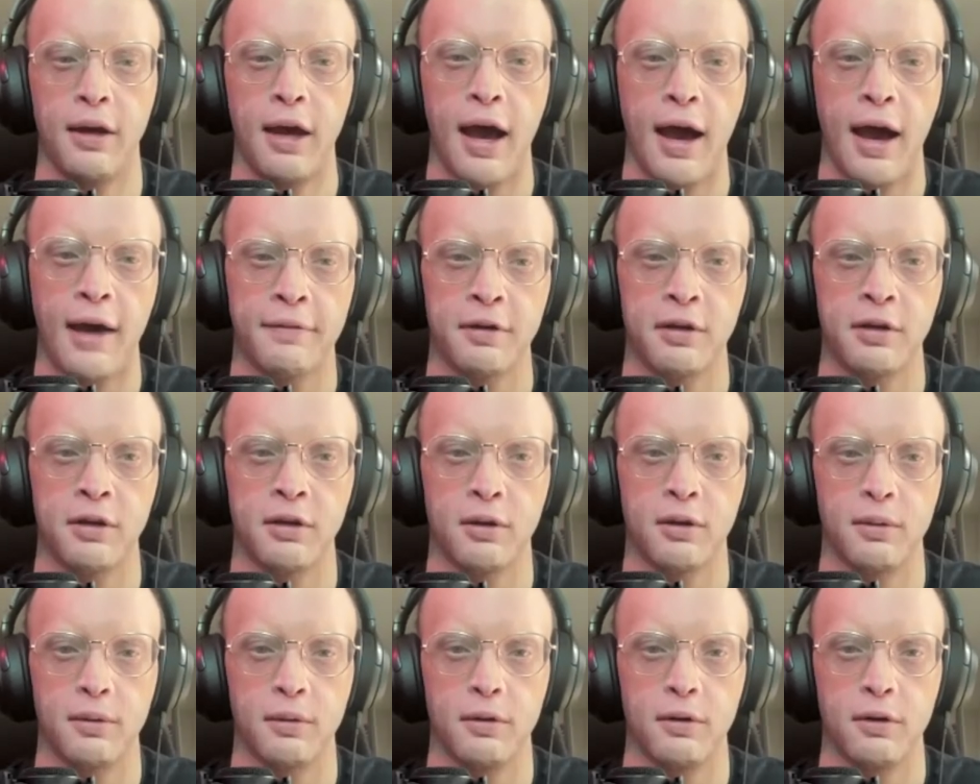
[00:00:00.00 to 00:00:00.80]

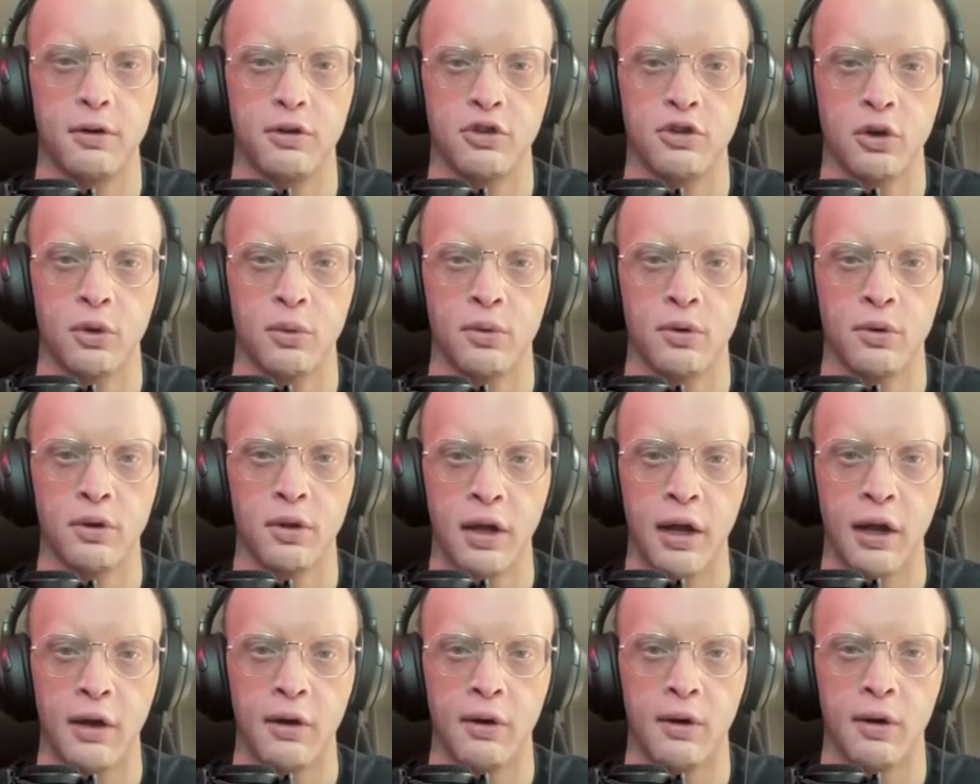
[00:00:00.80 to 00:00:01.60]
having children
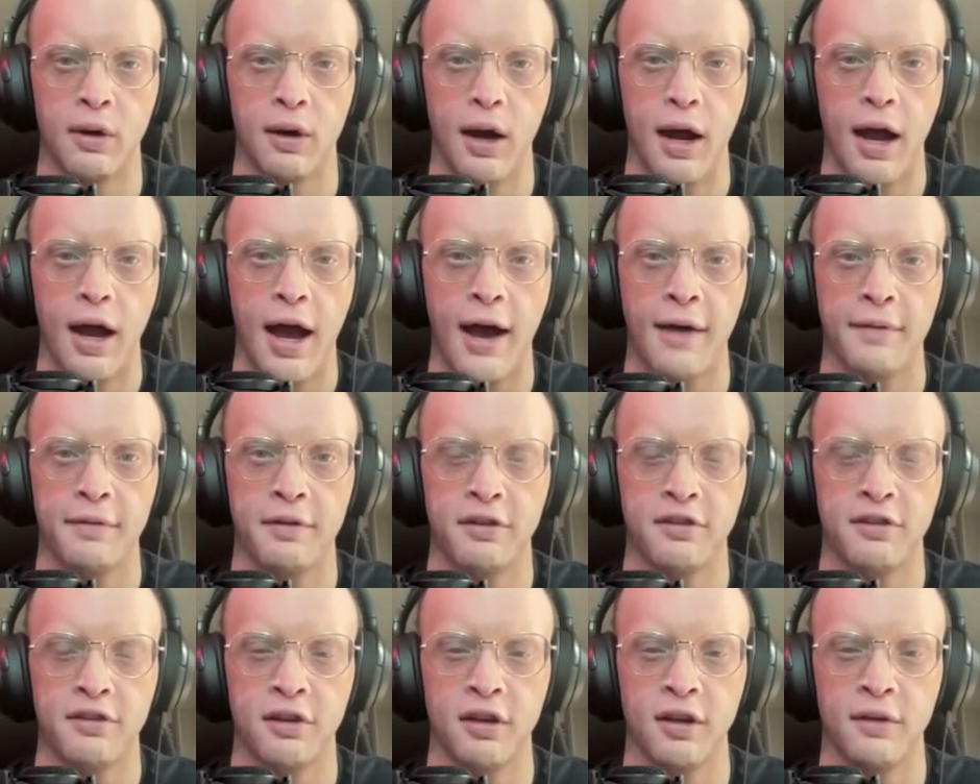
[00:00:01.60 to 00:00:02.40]
later, have
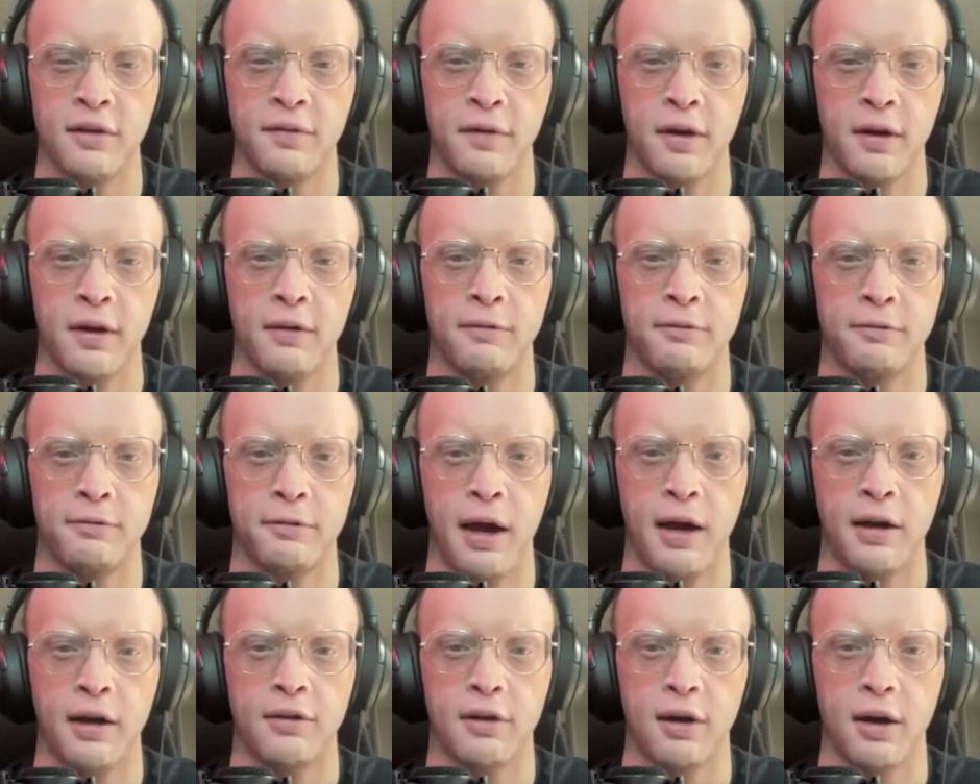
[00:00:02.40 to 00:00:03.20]
a significant
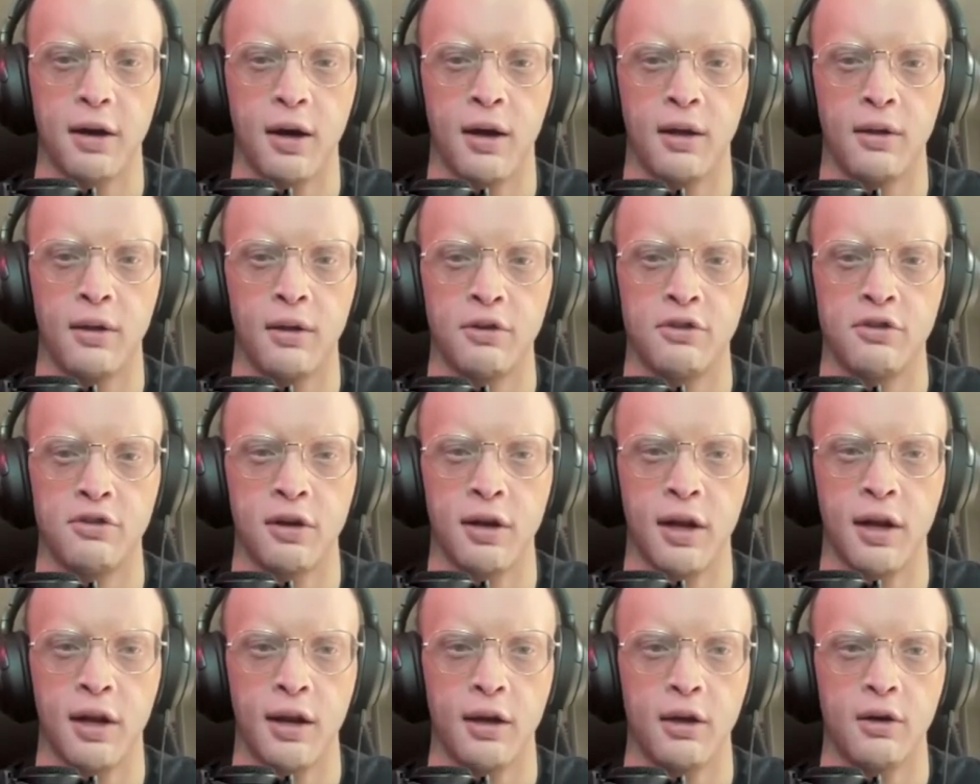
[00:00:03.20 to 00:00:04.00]
effect on the
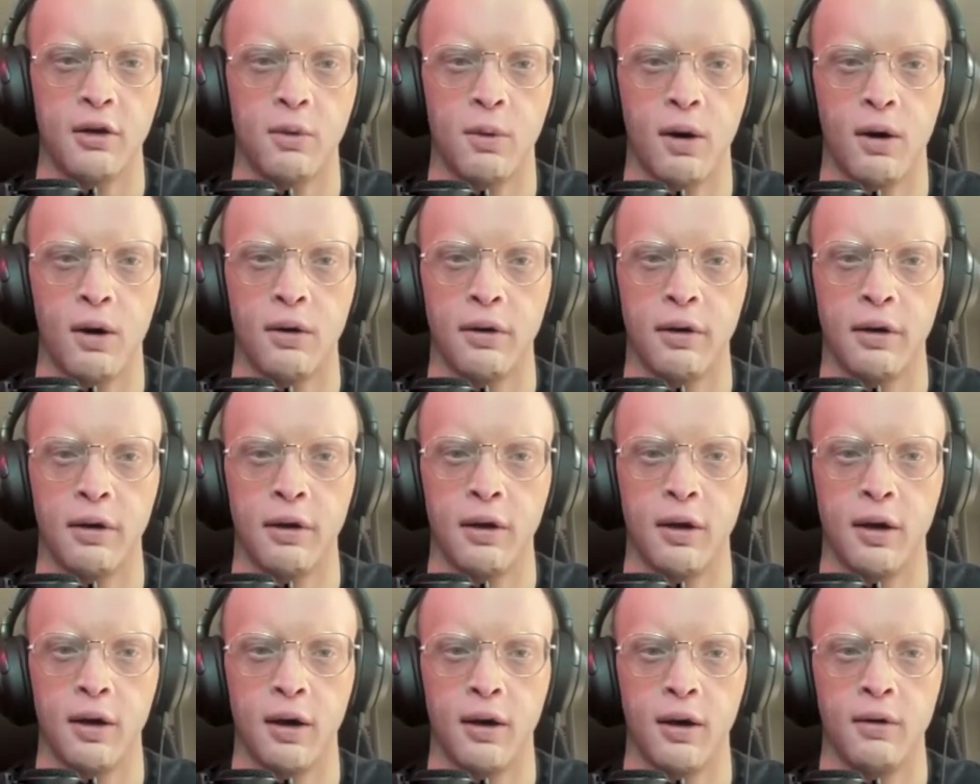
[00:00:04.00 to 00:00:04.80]
genetic
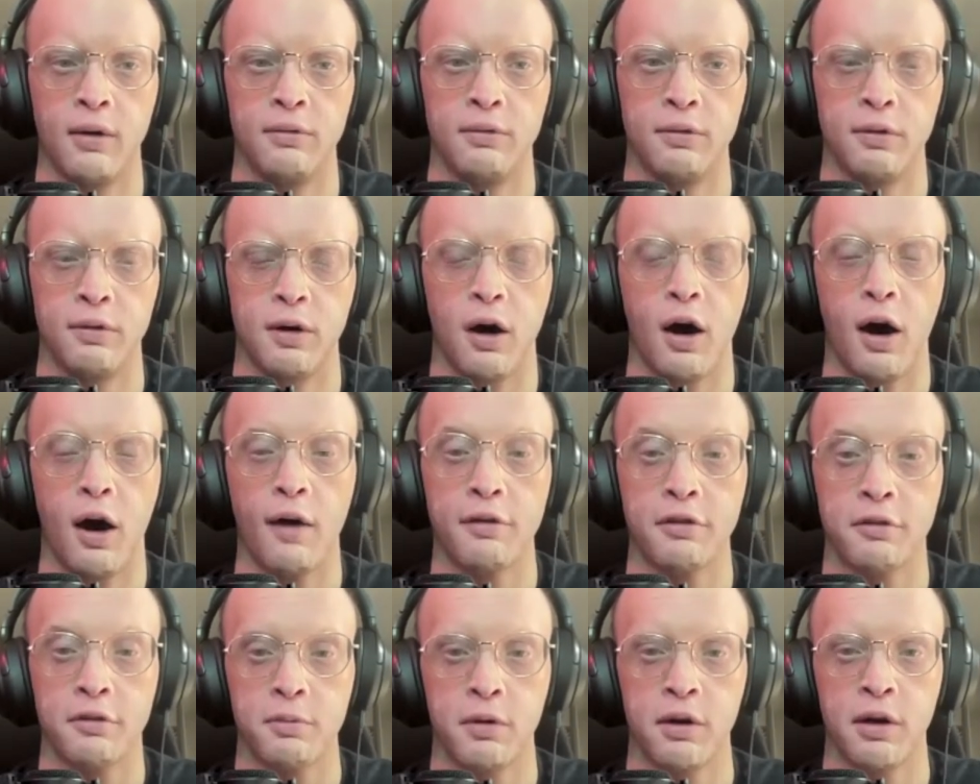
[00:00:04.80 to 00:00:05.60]
quality of
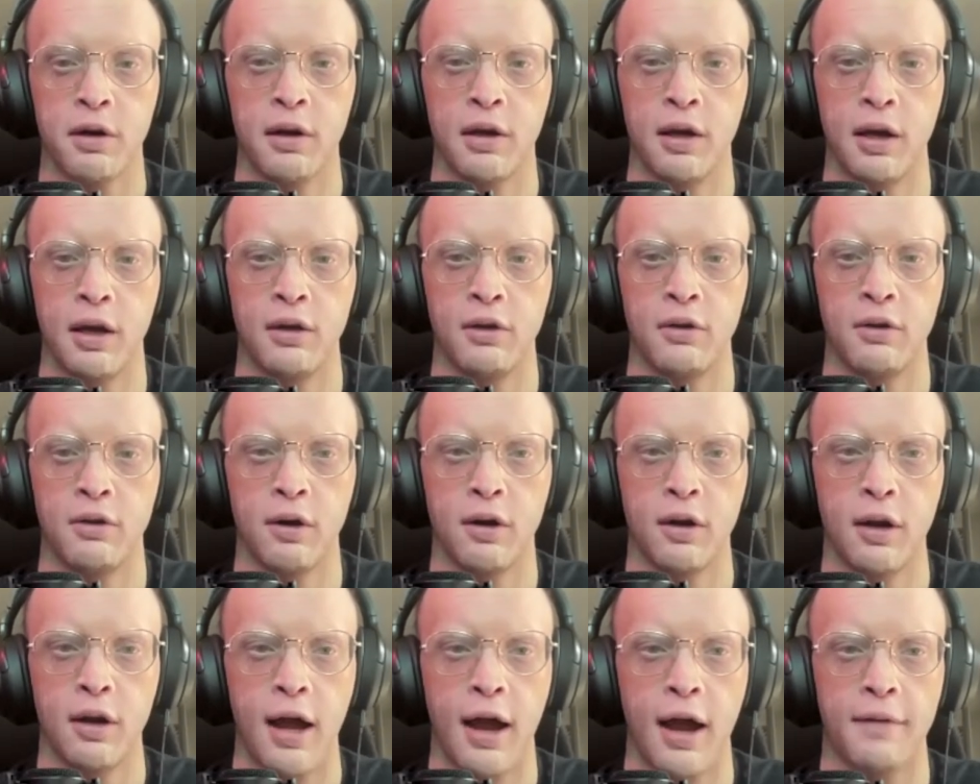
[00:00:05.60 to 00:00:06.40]
offspring, and
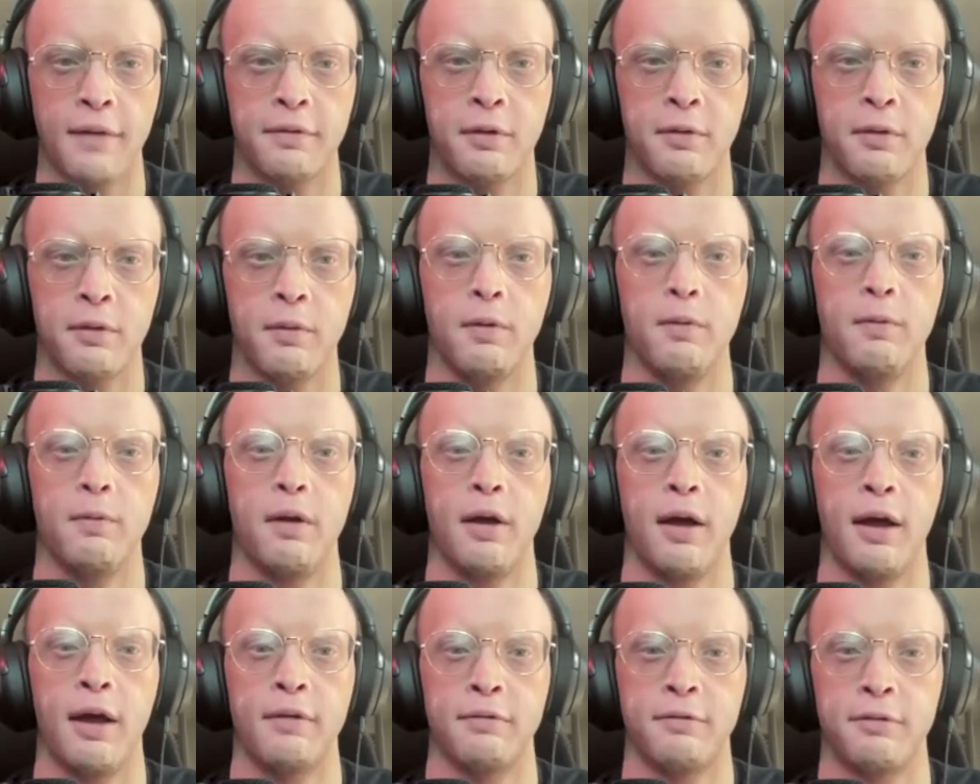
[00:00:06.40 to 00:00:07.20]
could it have an
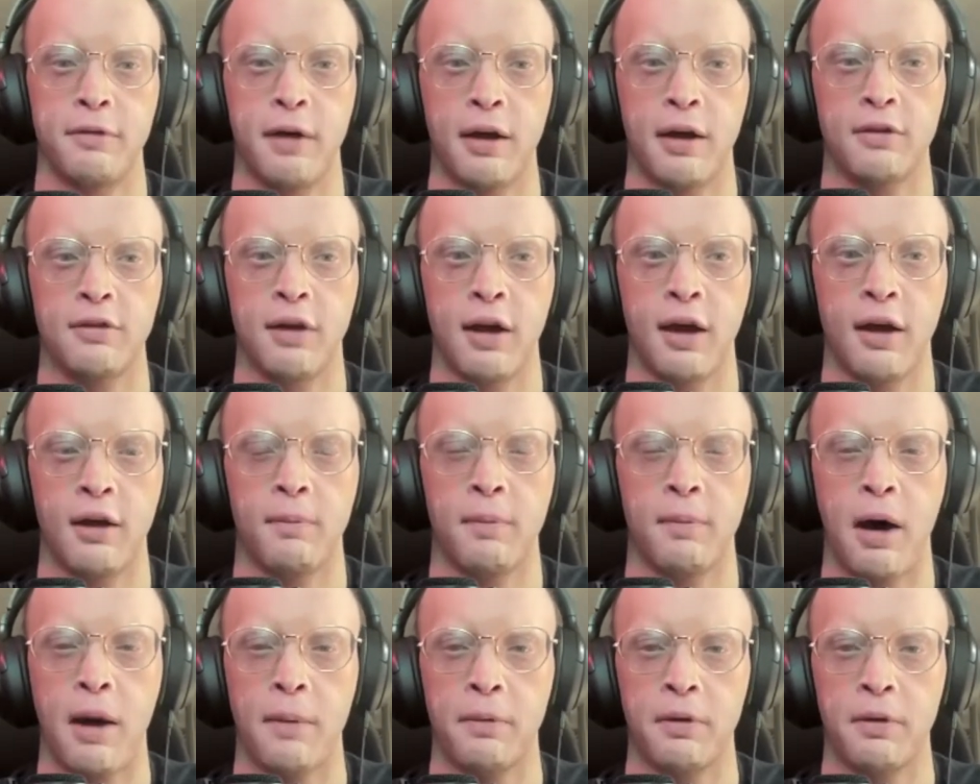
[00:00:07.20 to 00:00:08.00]
effect at a
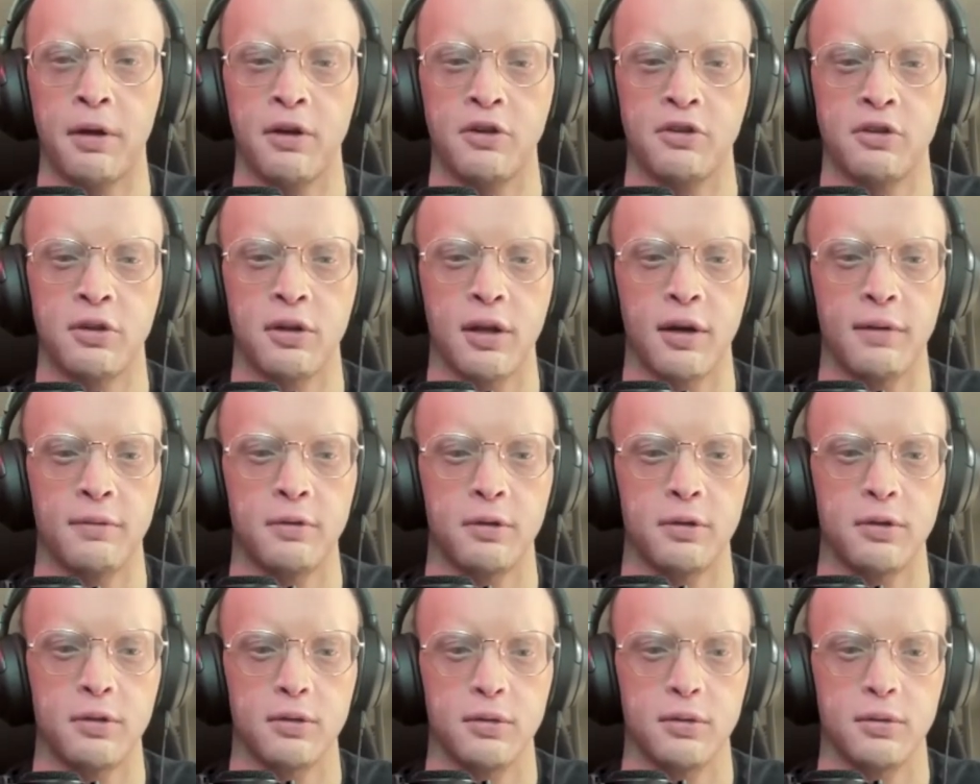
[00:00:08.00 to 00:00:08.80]
population
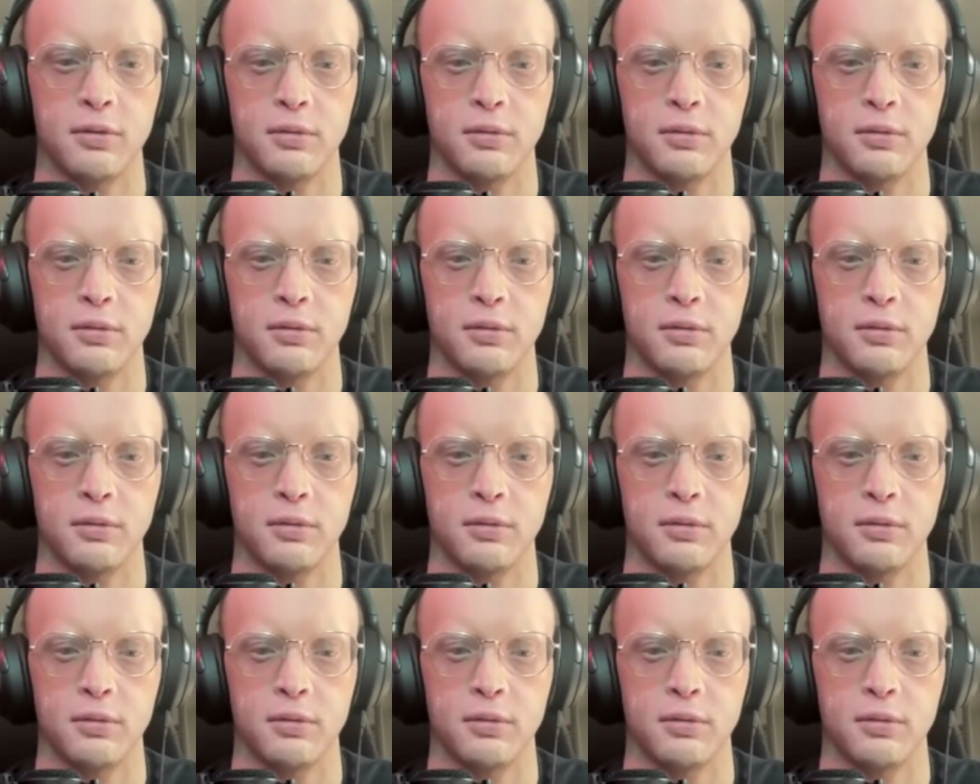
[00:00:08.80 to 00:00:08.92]
level?